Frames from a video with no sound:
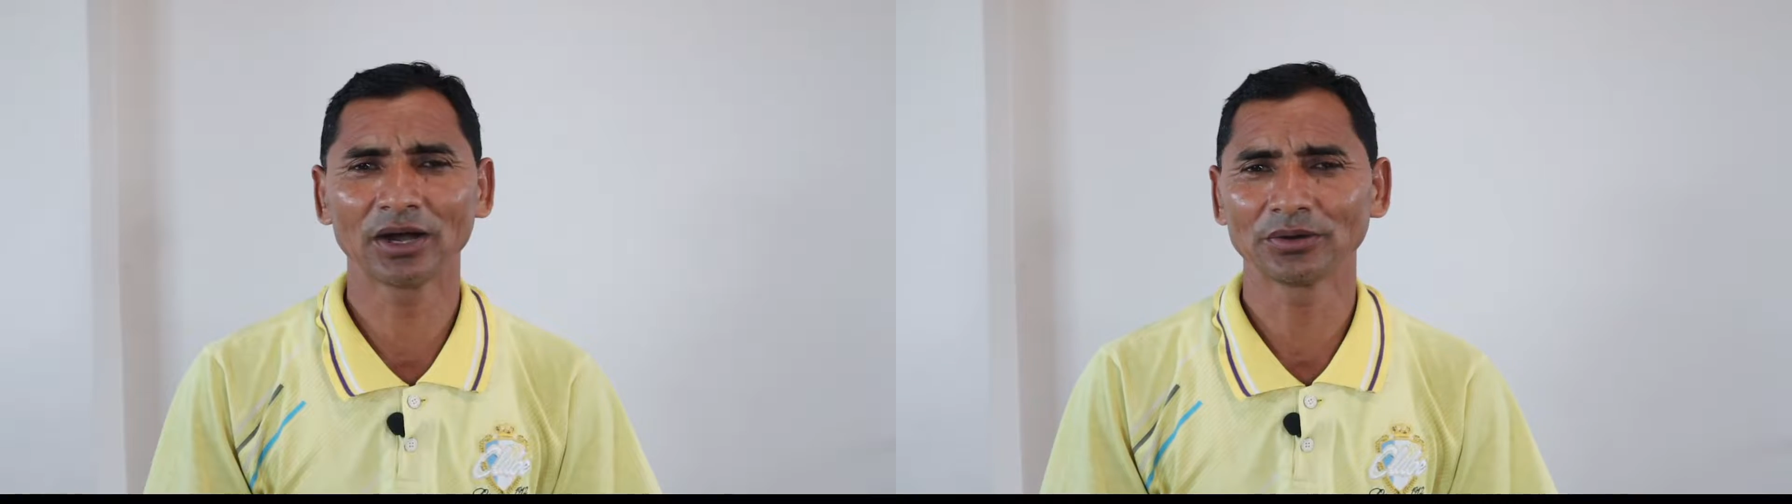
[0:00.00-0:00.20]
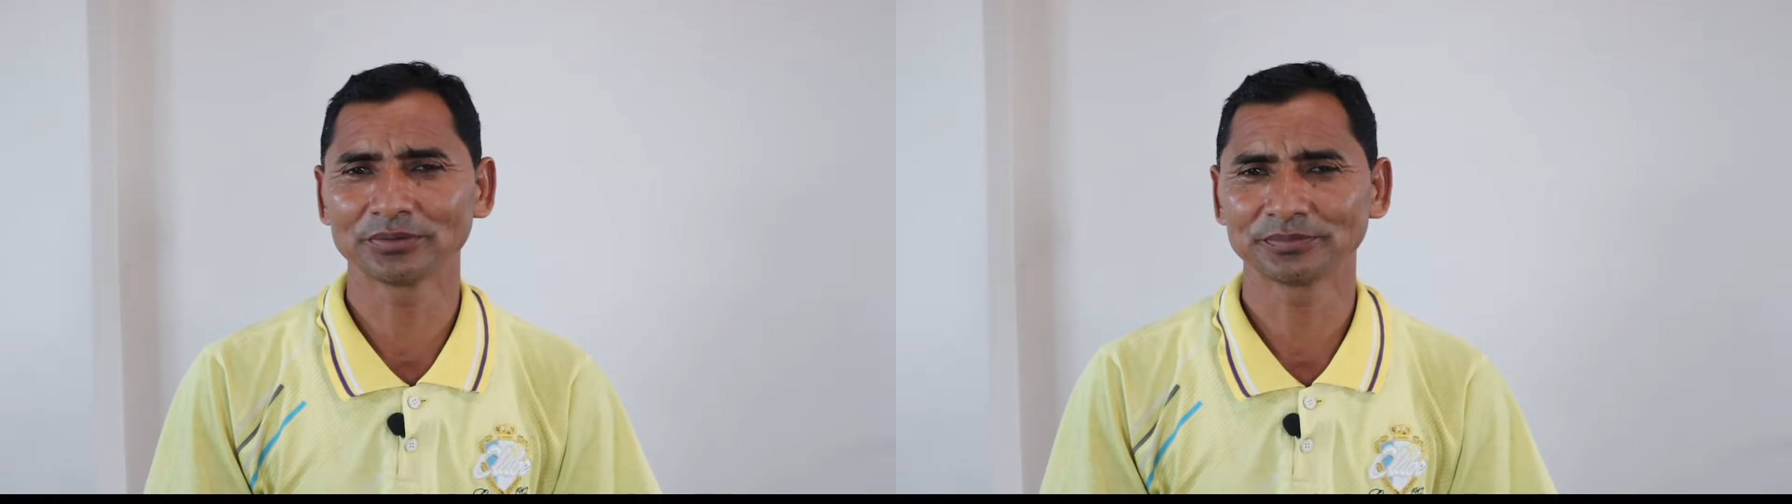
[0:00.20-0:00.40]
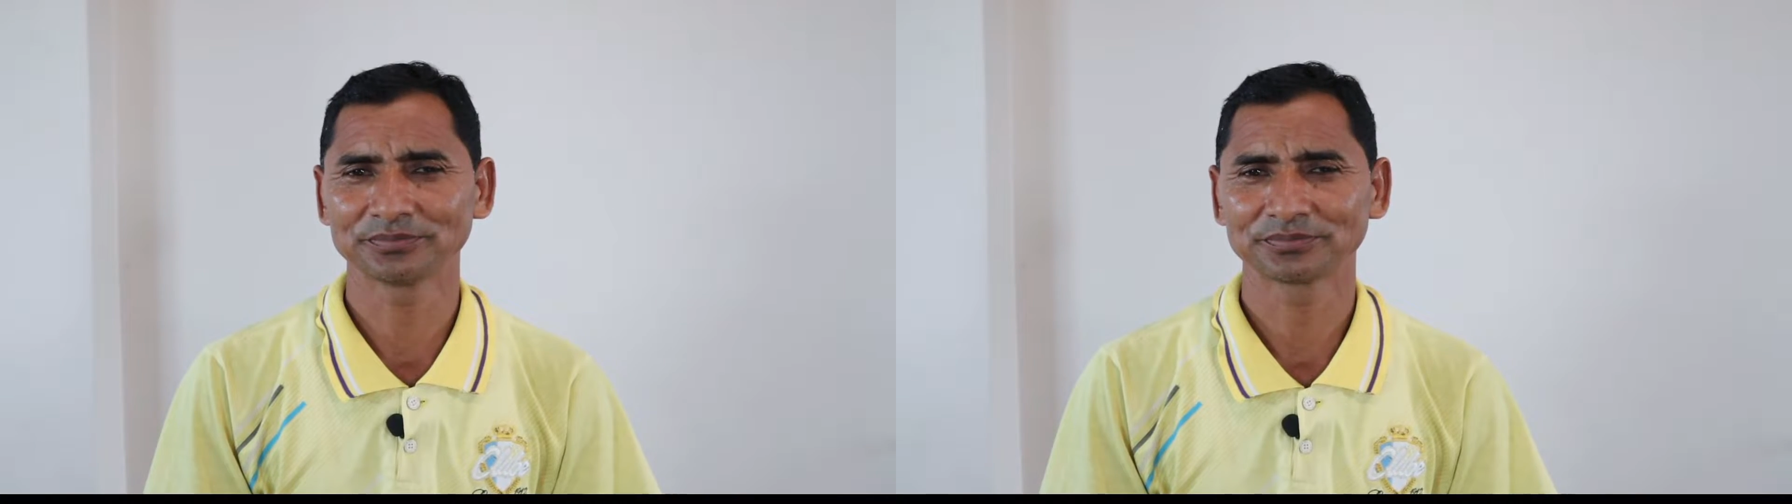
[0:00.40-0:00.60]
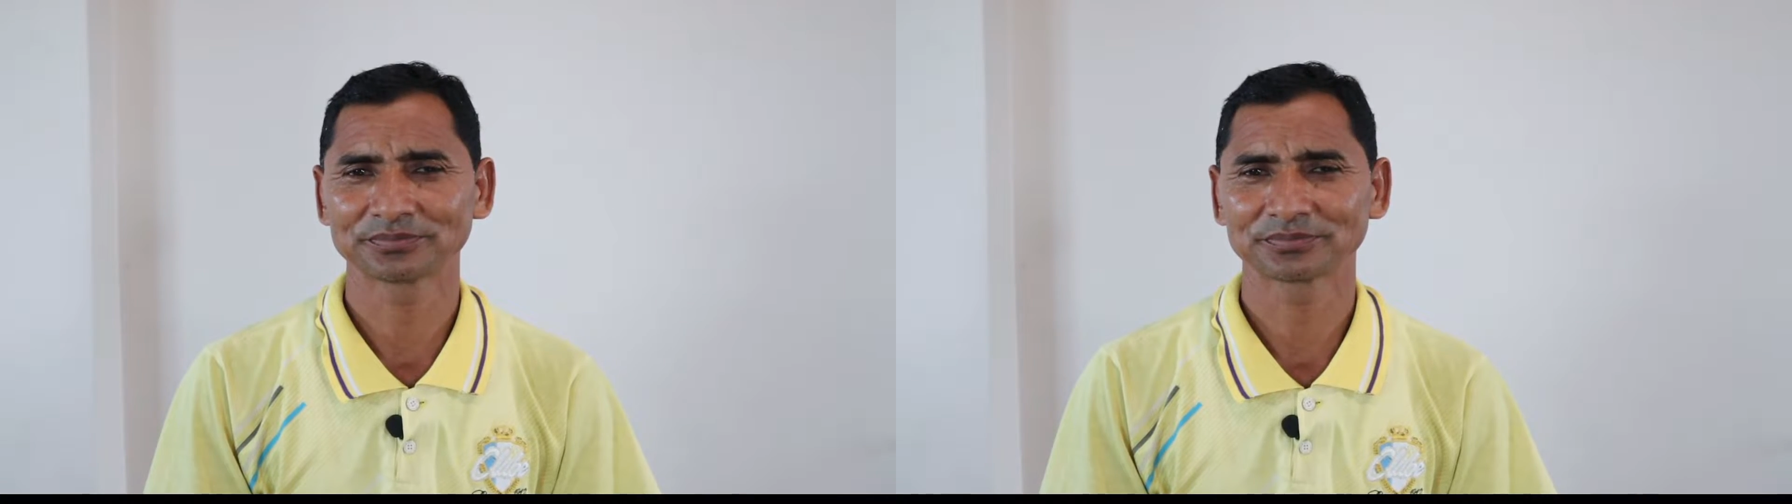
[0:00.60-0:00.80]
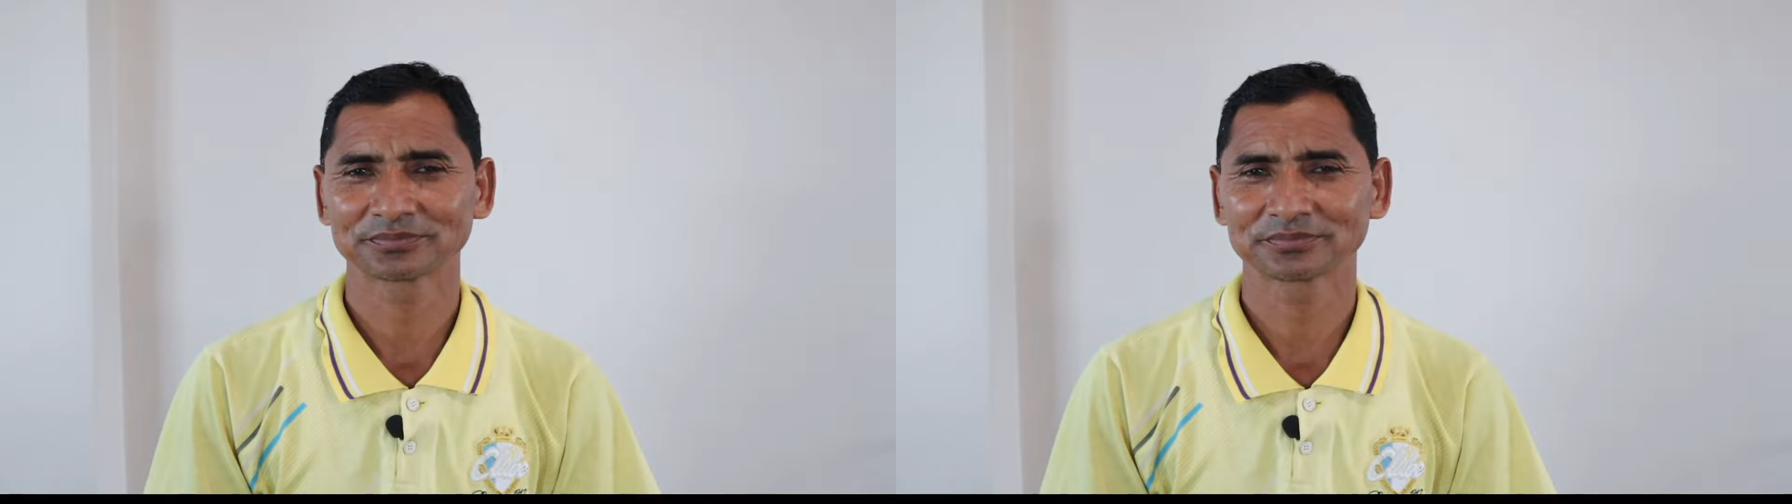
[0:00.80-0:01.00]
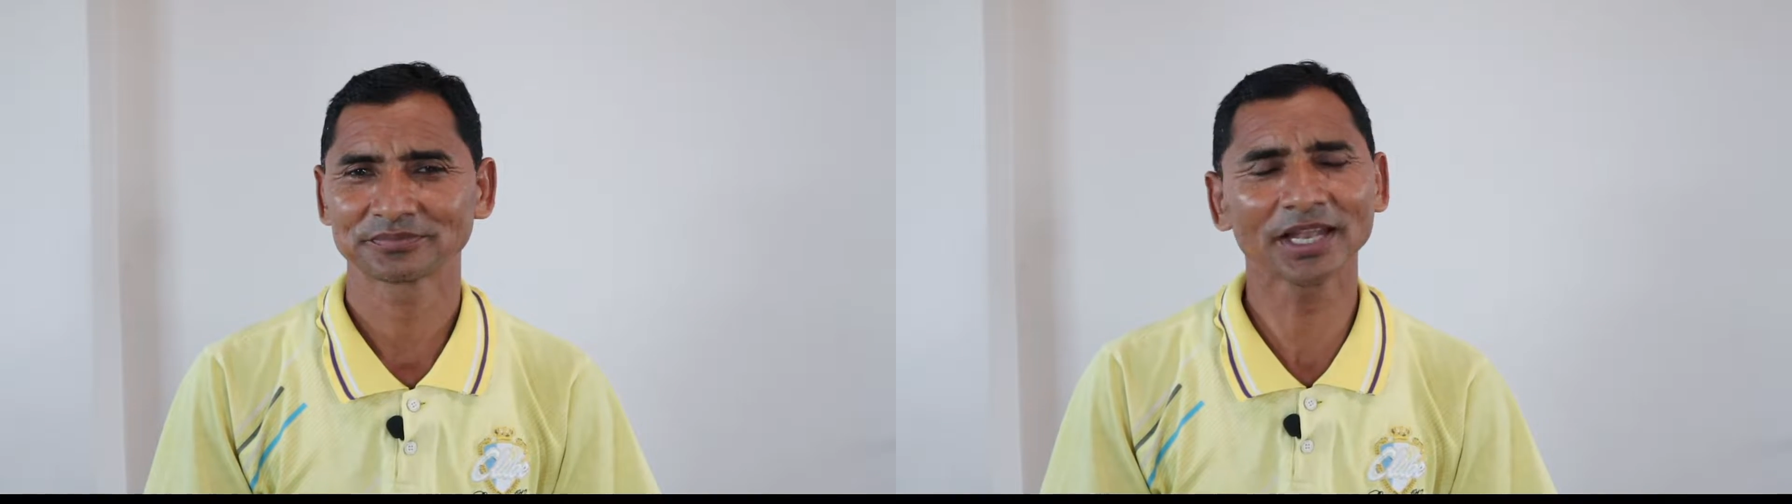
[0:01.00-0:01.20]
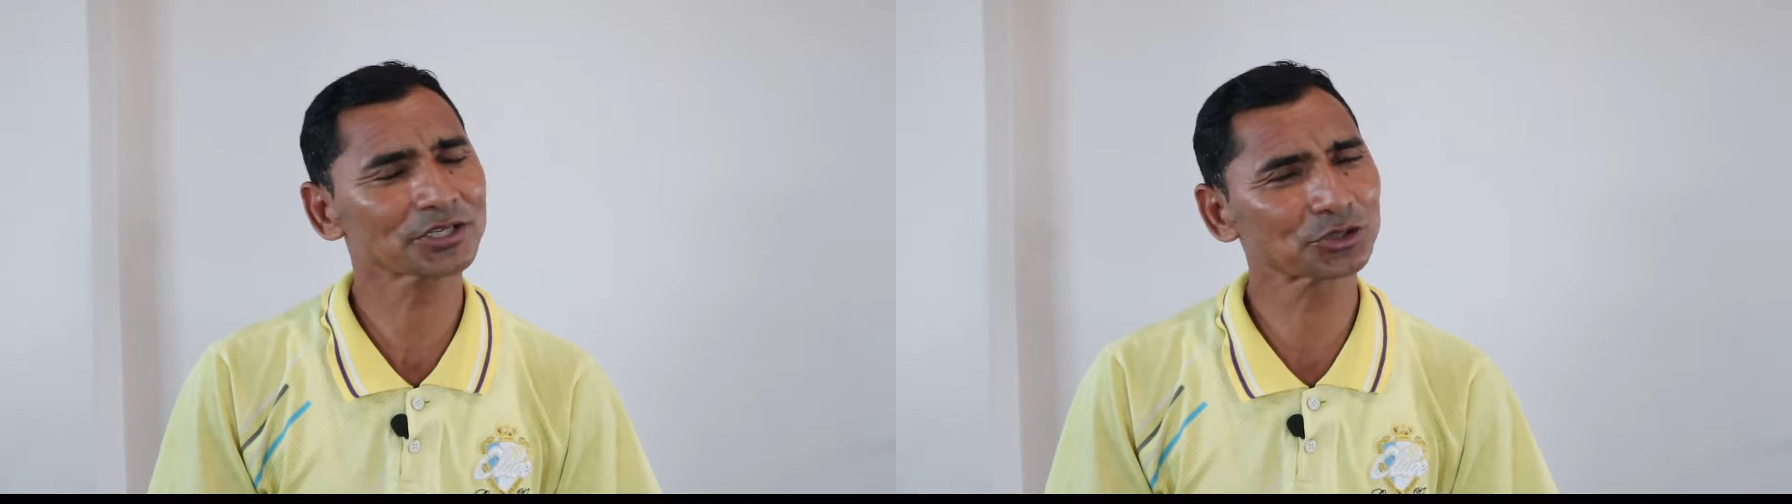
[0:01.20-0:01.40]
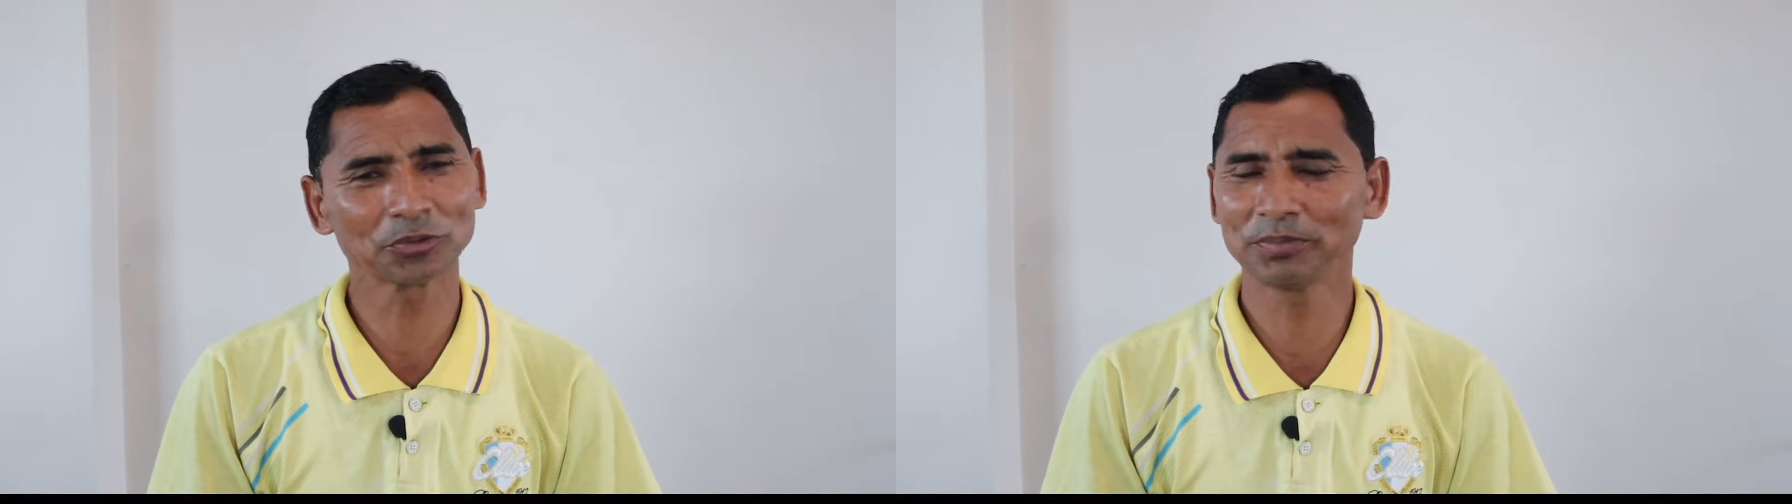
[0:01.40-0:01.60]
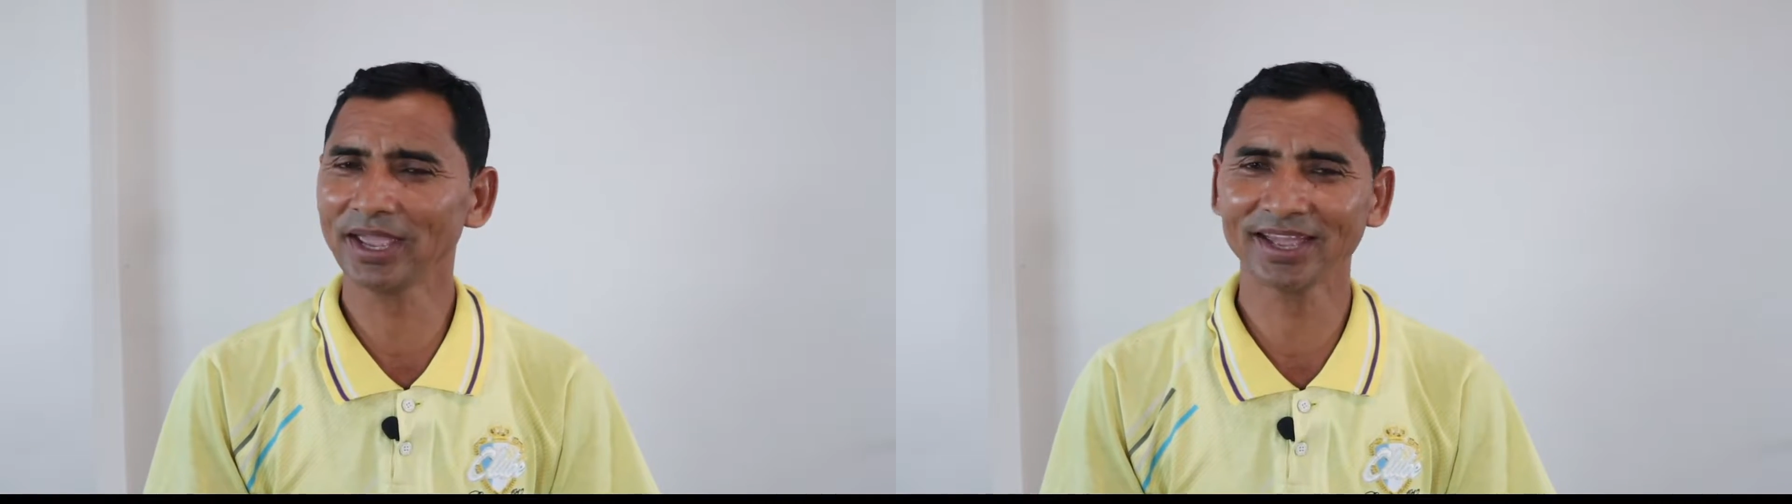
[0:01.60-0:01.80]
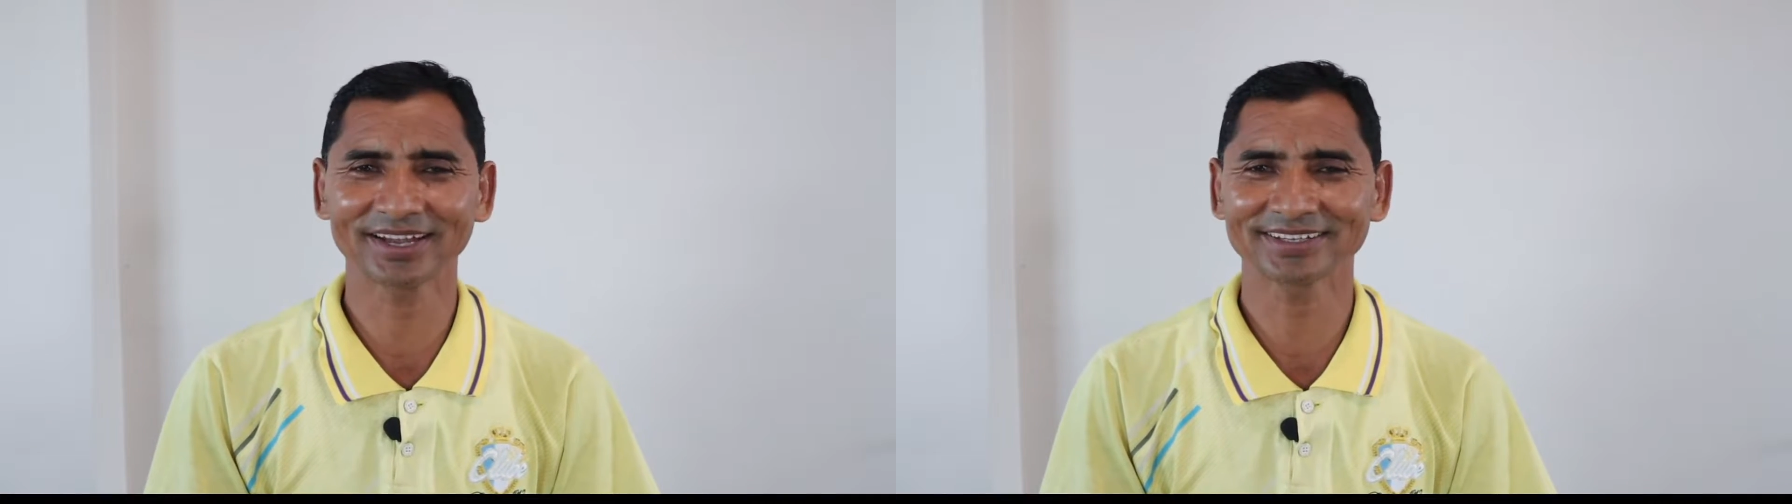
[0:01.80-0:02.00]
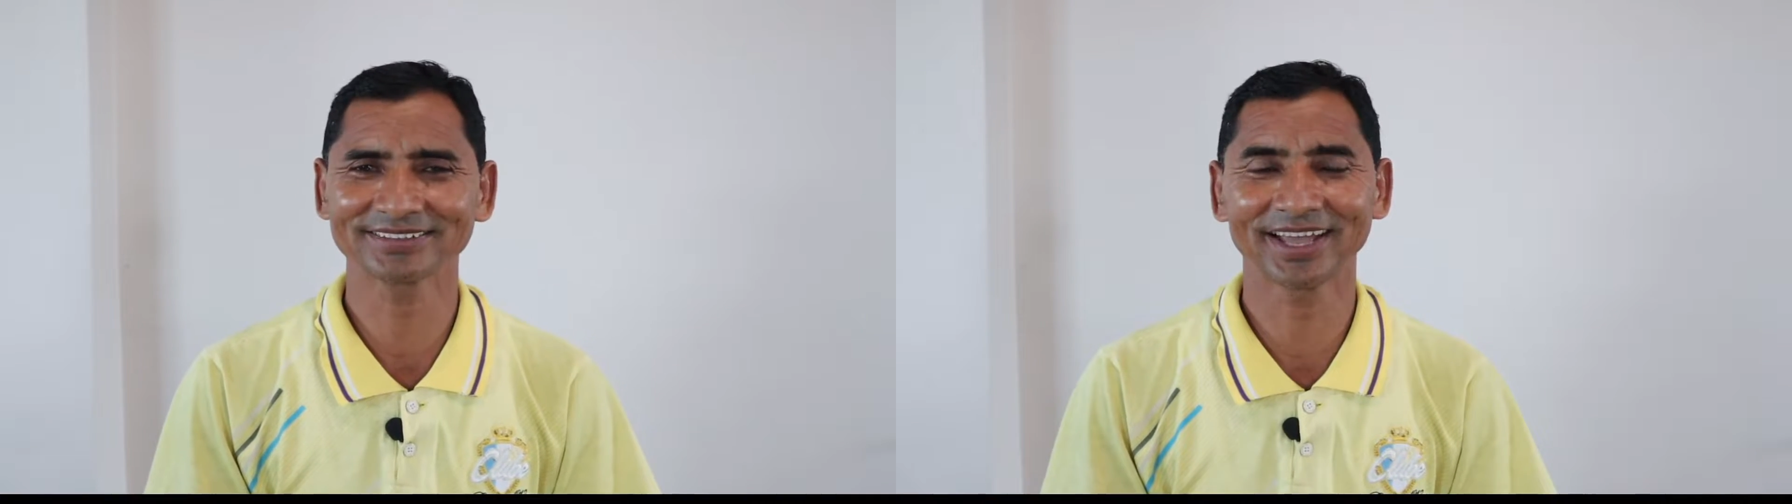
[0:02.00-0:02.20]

now? let's go back.